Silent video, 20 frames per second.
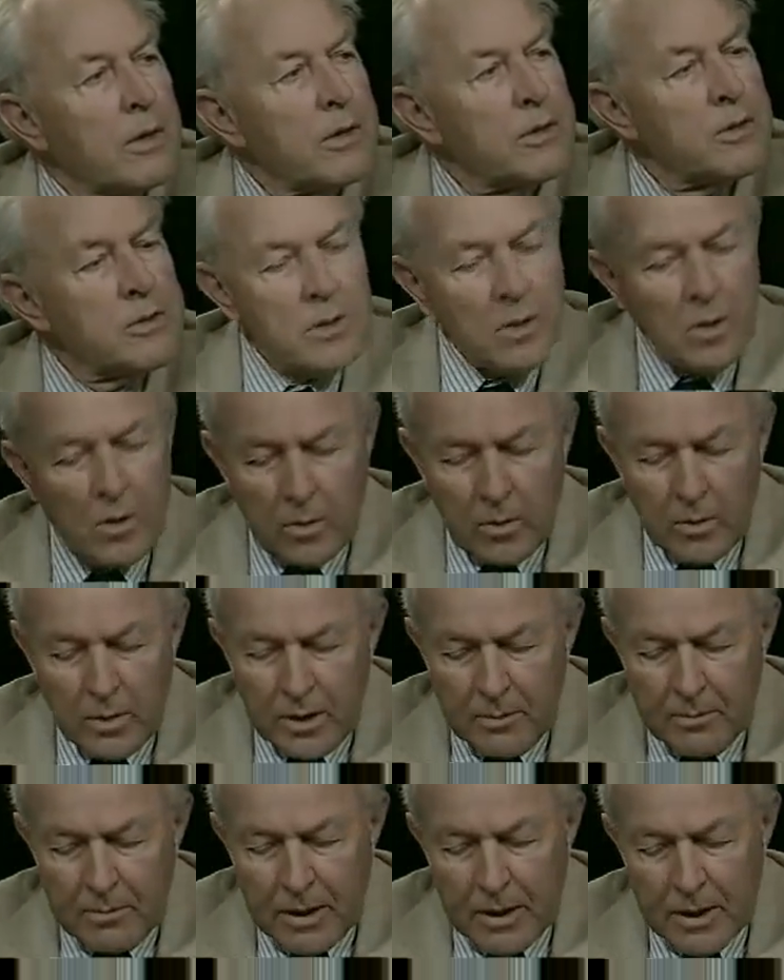So only
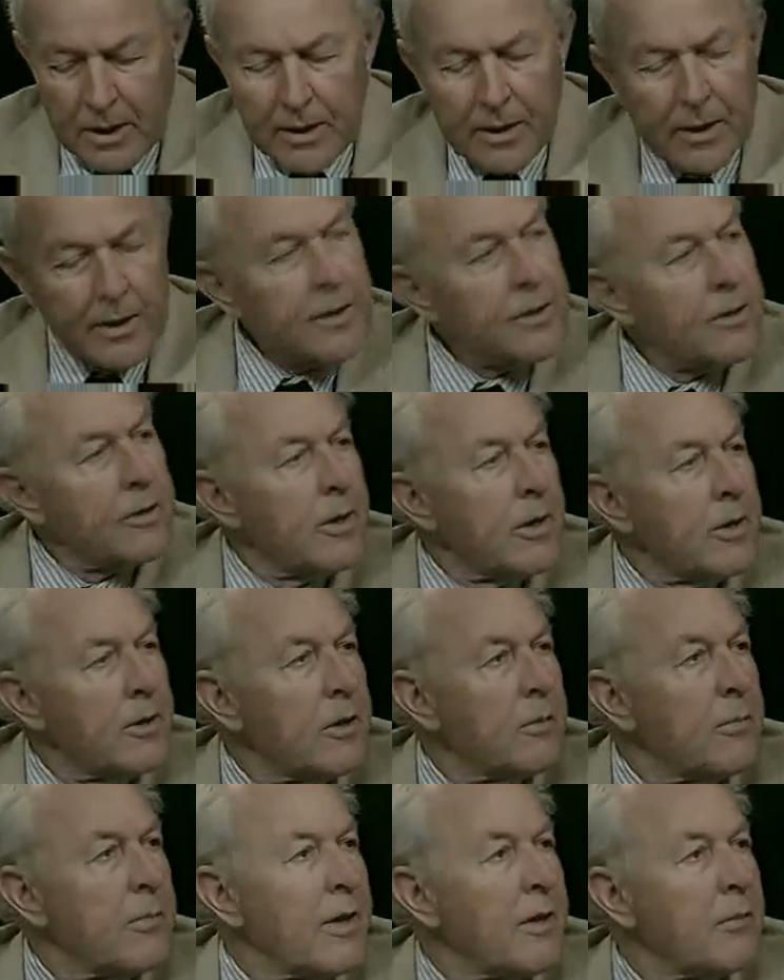about 100 of
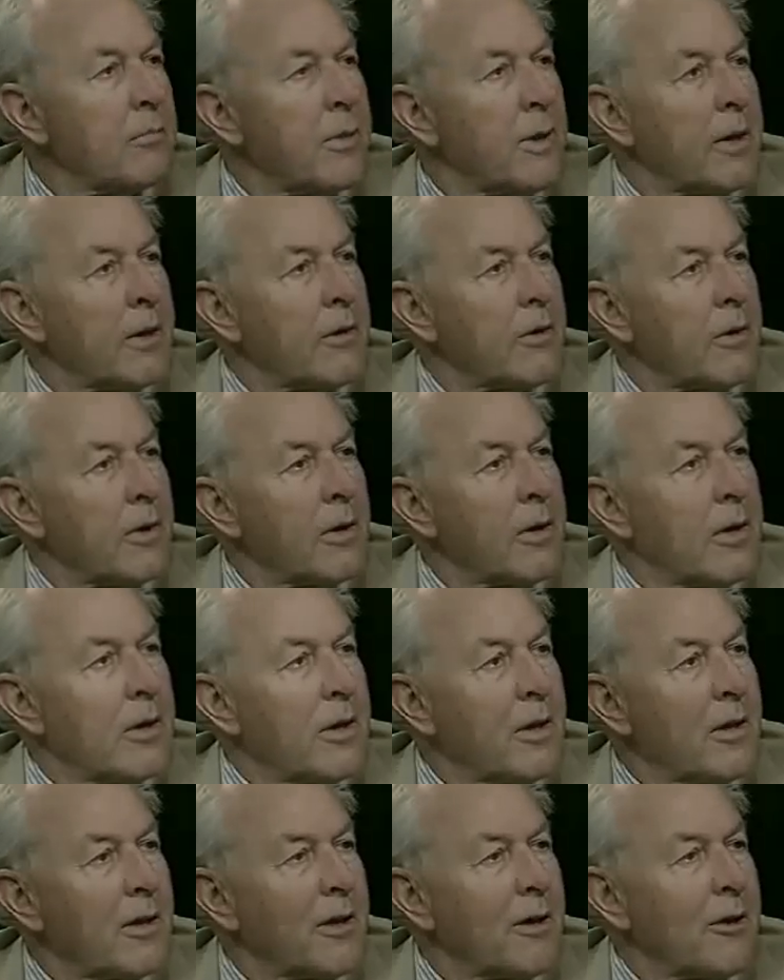them have been
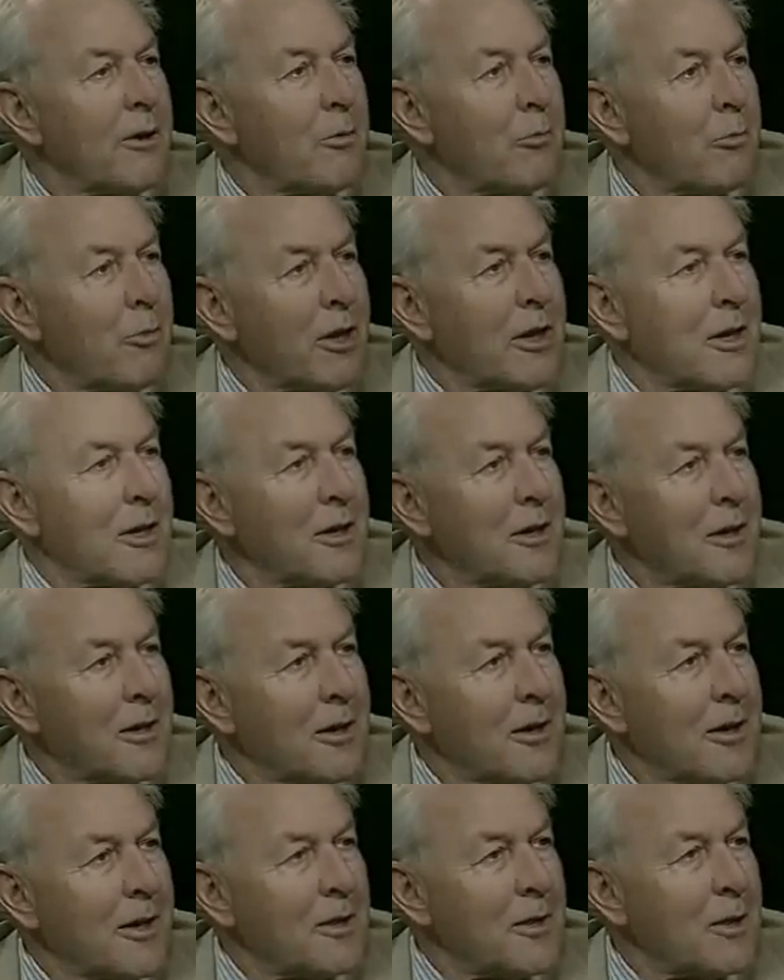written,
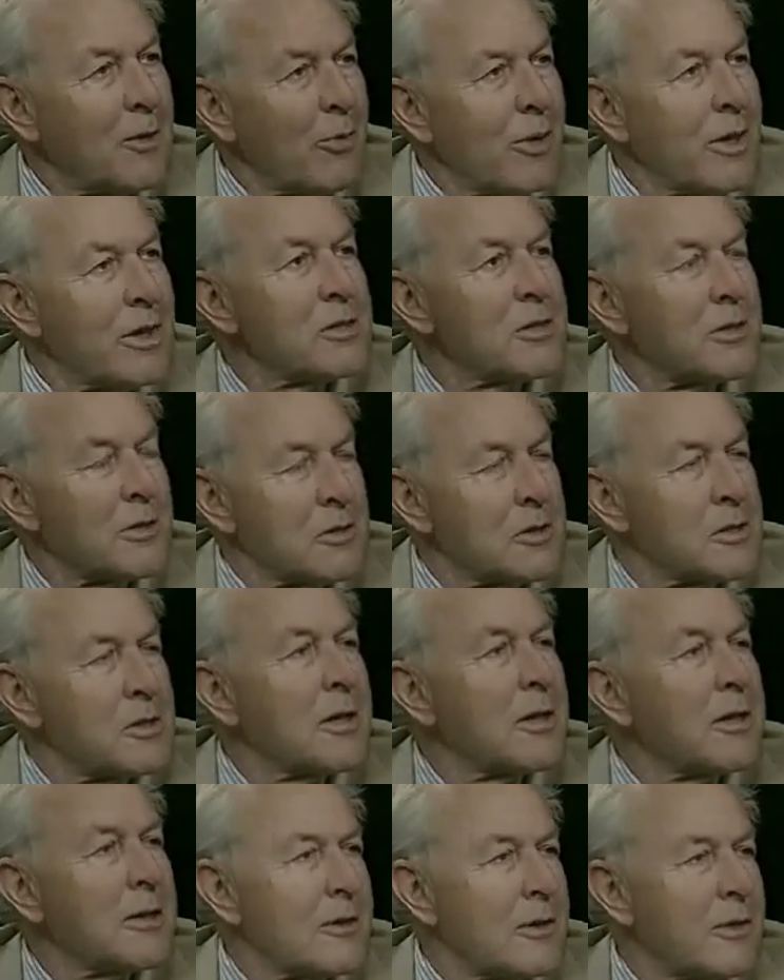and the rest are
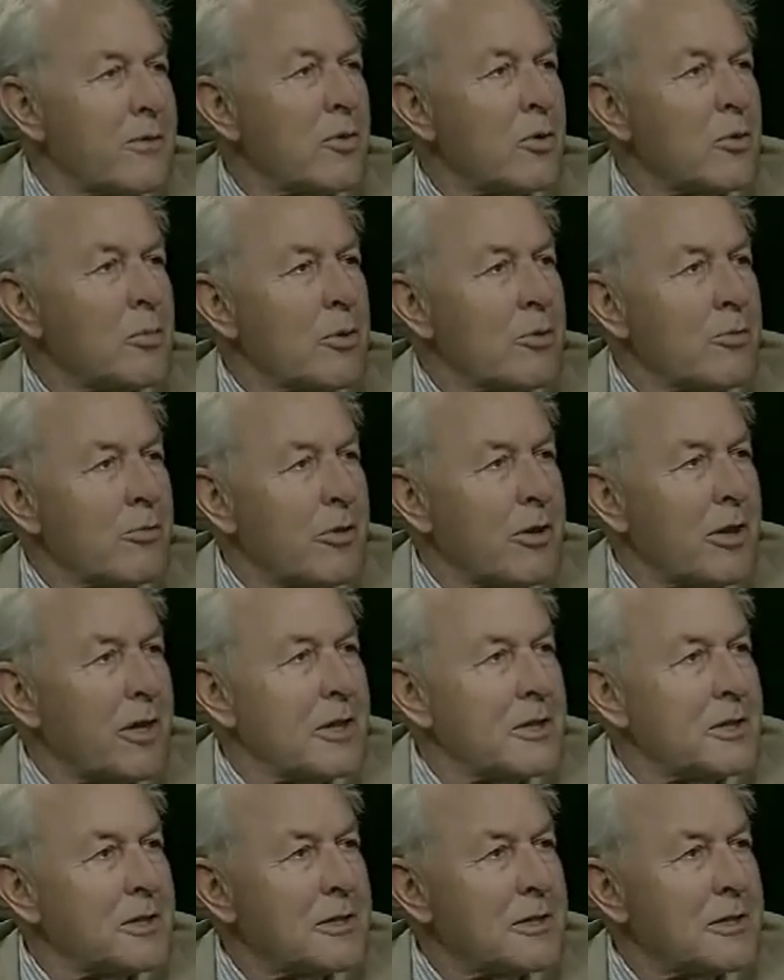still in the verbal tradition.